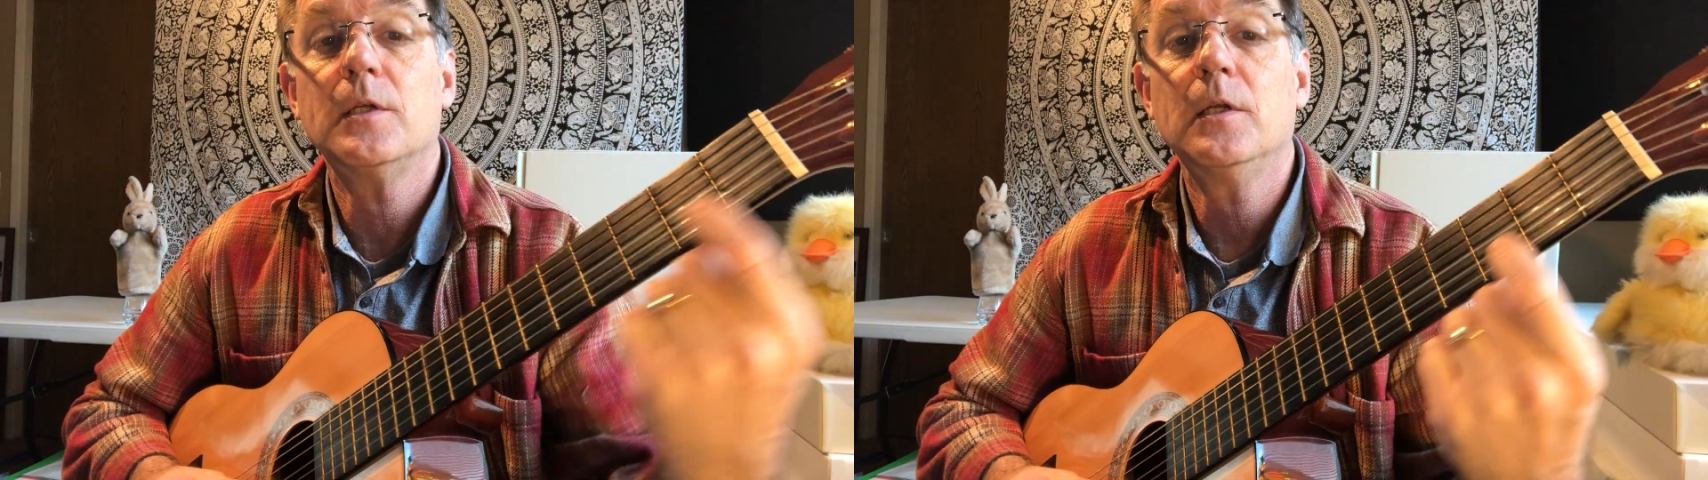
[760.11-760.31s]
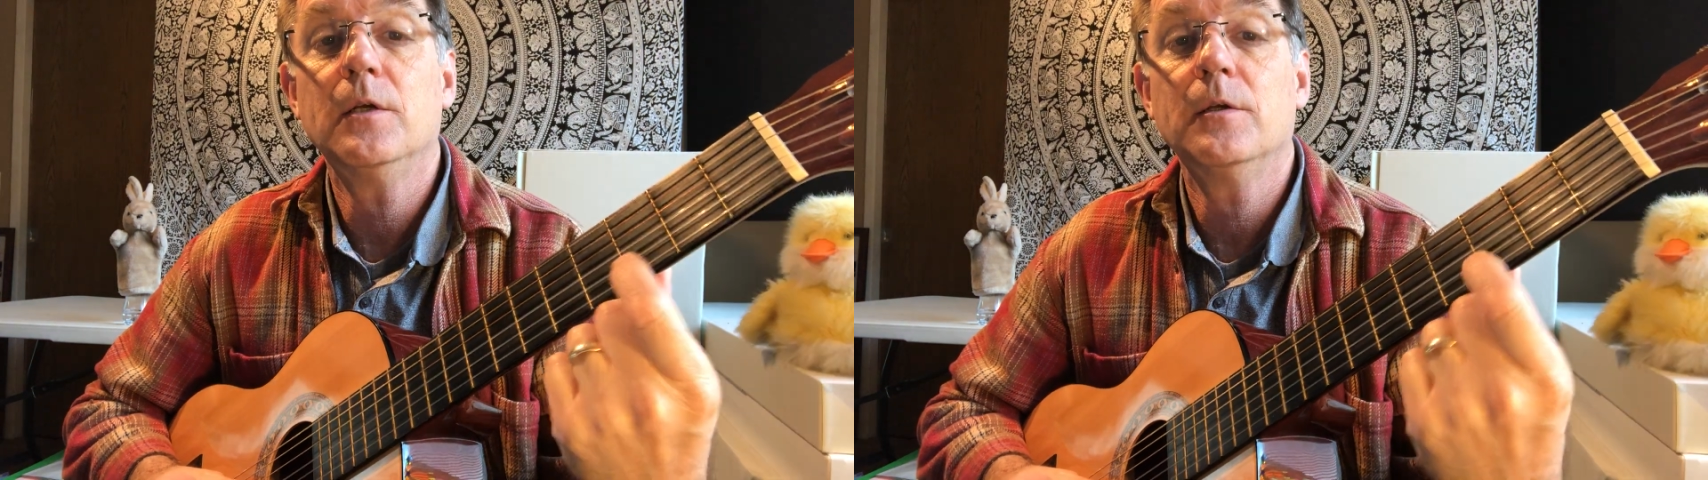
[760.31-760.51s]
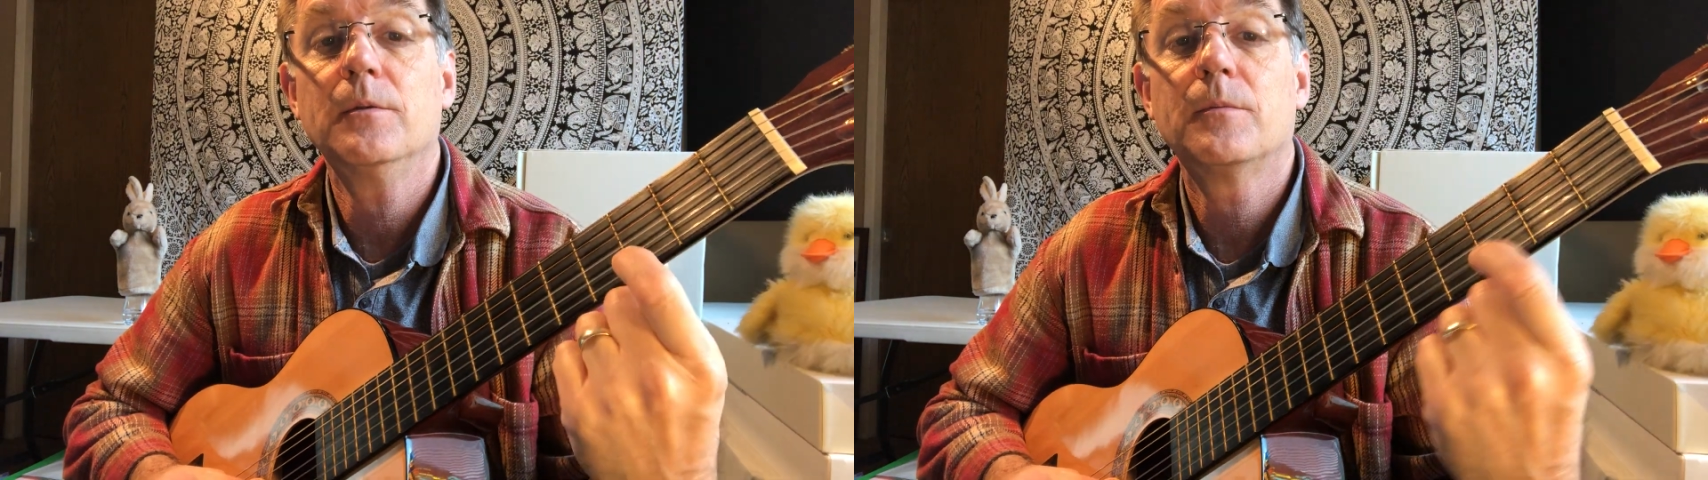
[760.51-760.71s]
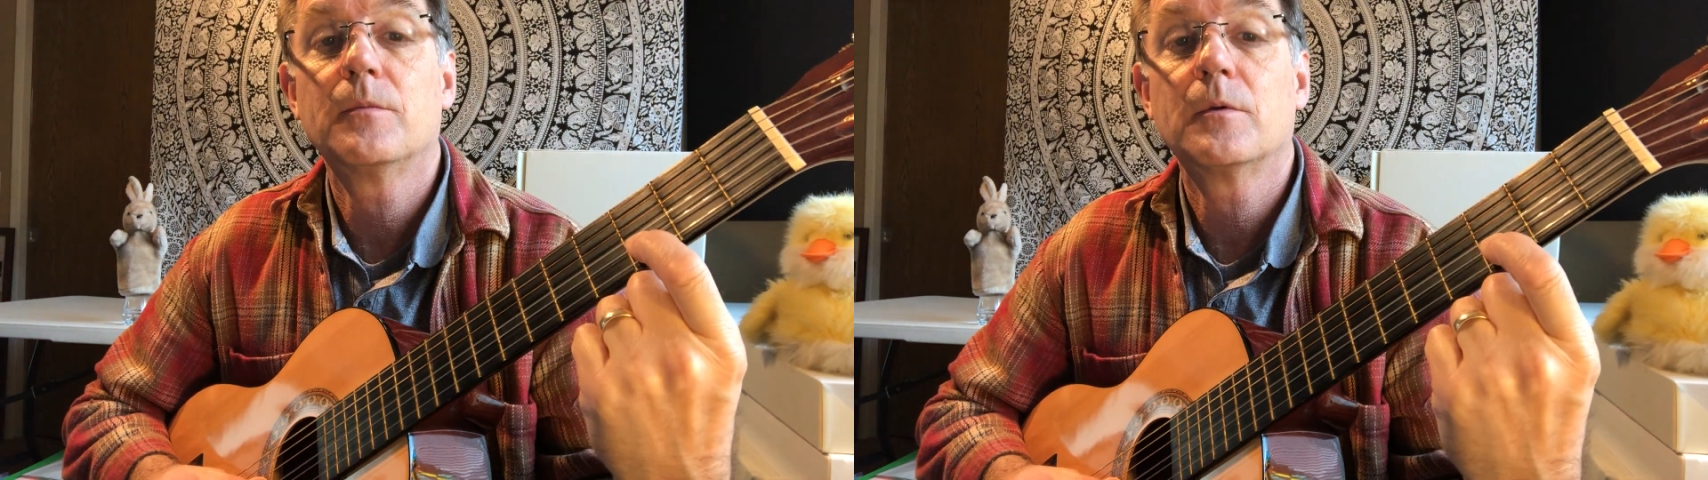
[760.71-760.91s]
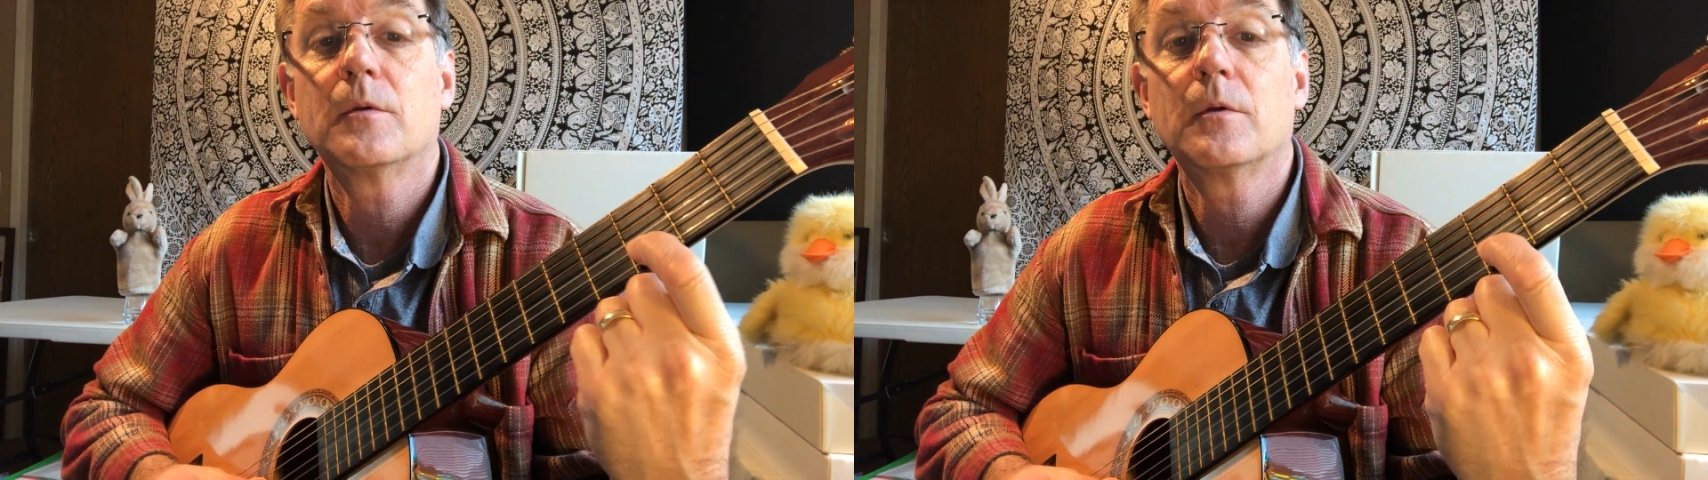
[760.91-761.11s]
here,
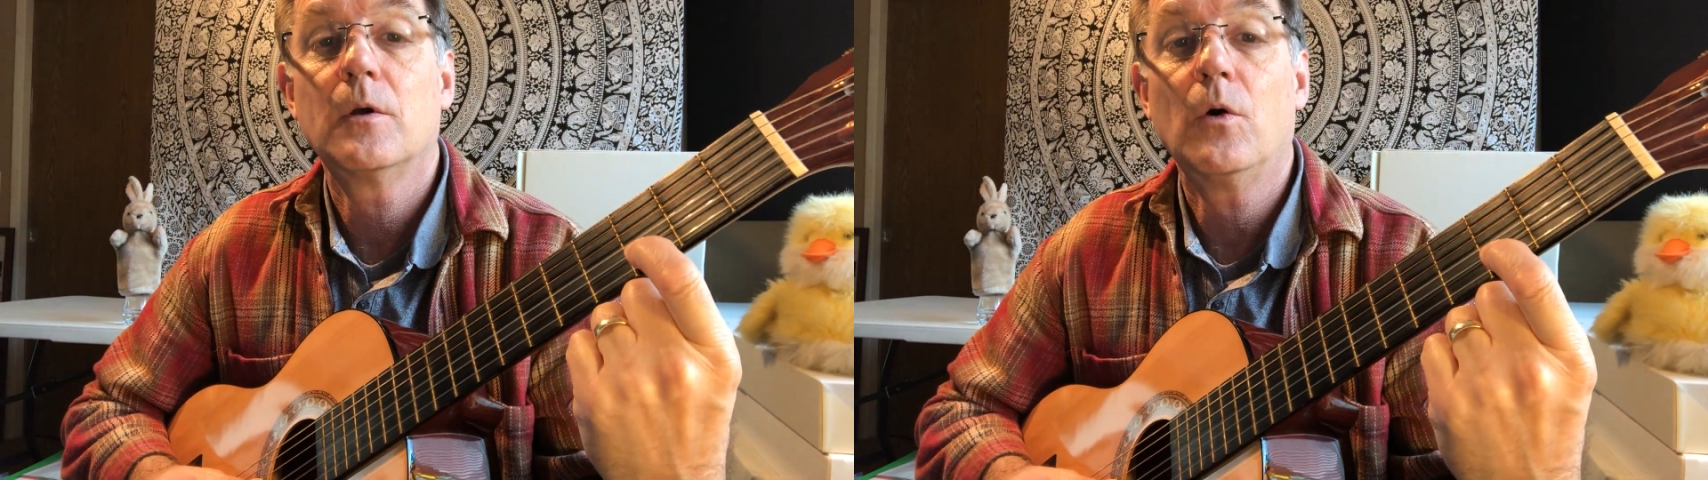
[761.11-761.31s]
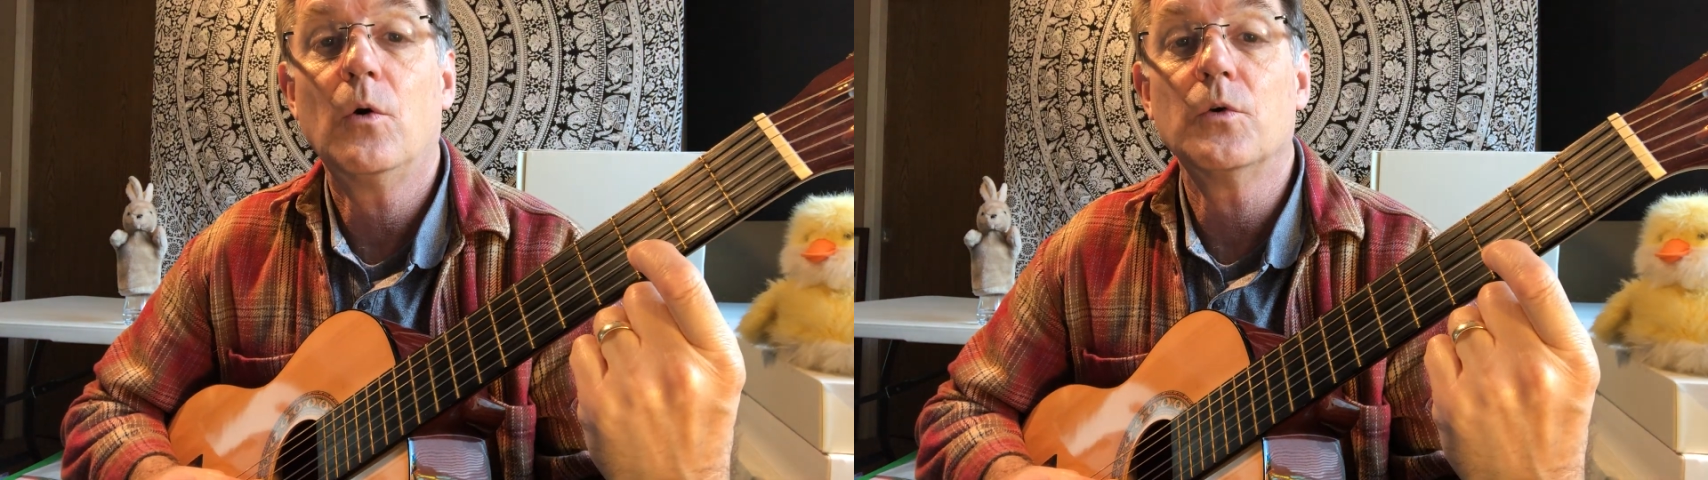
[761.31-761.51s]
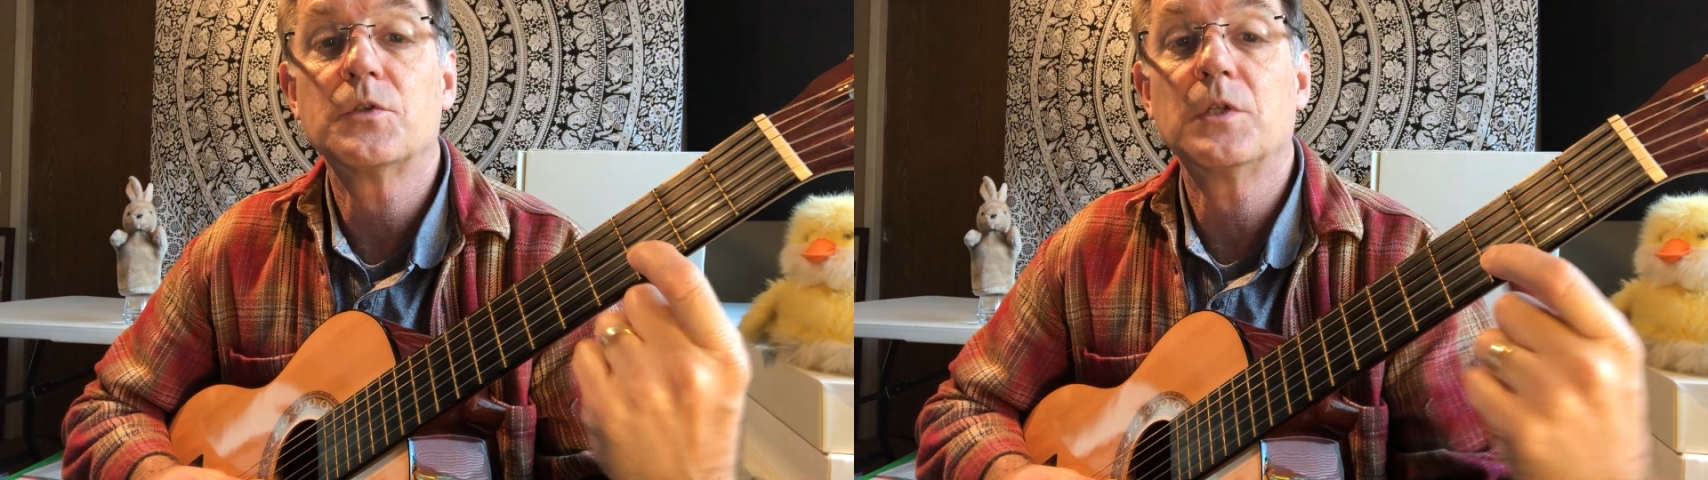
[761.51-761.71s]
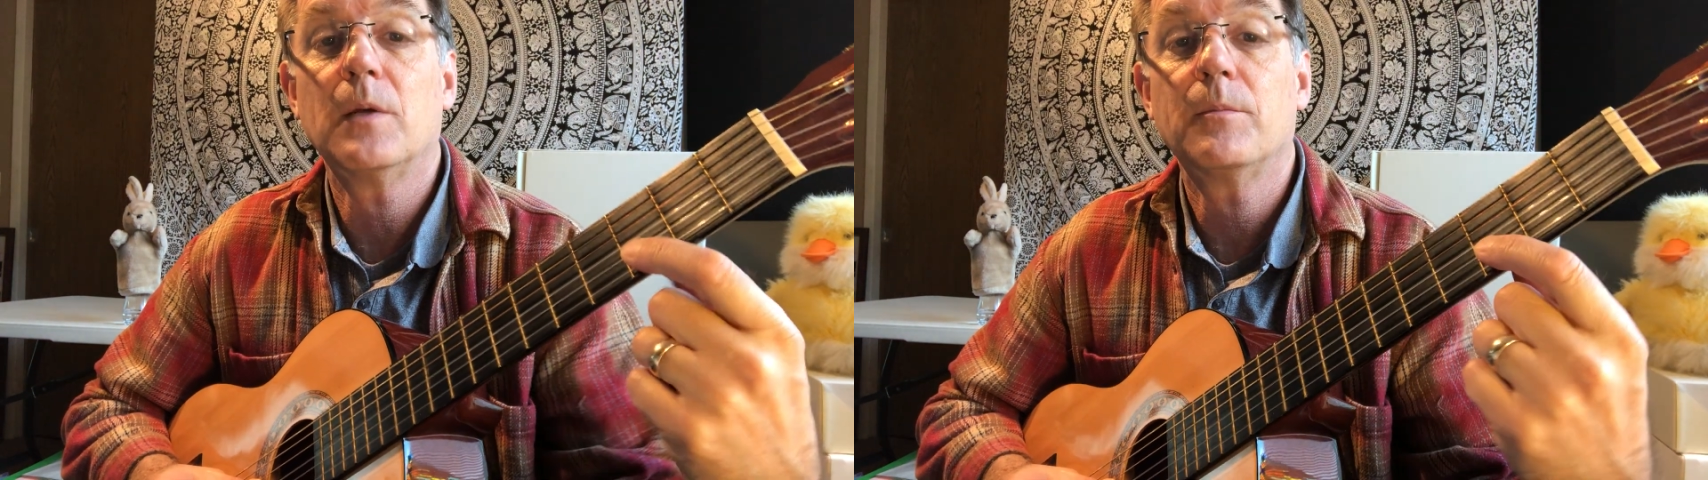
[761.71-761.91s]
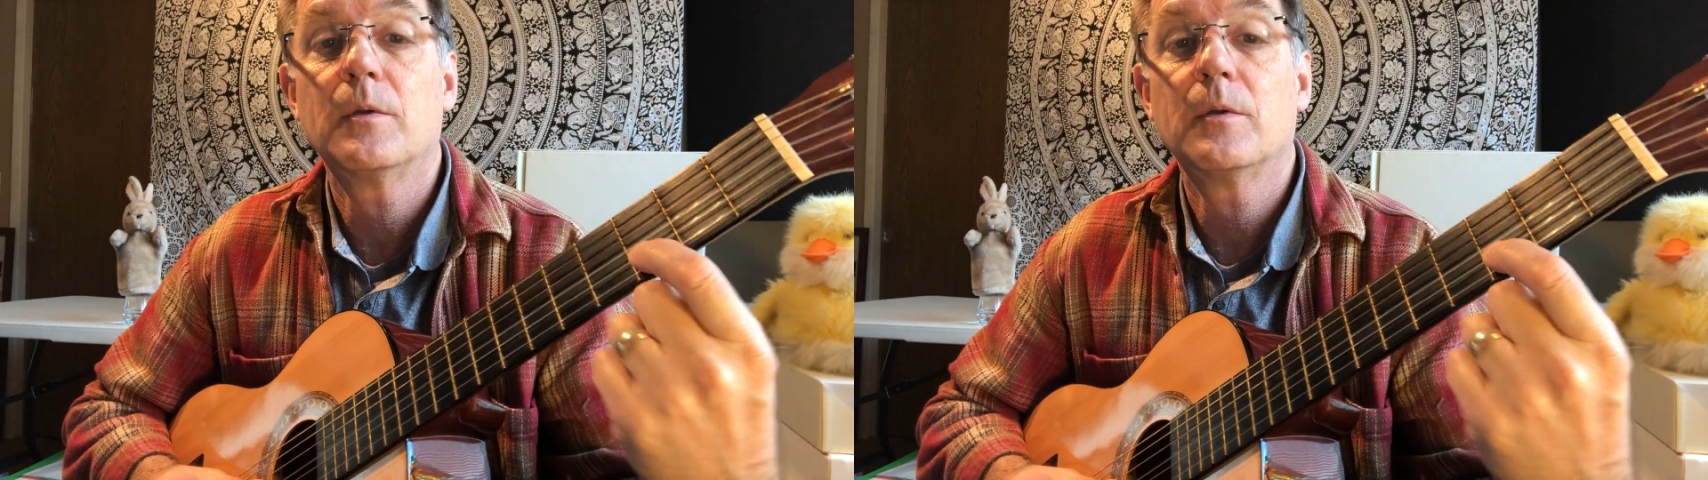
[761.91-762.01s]
whole step.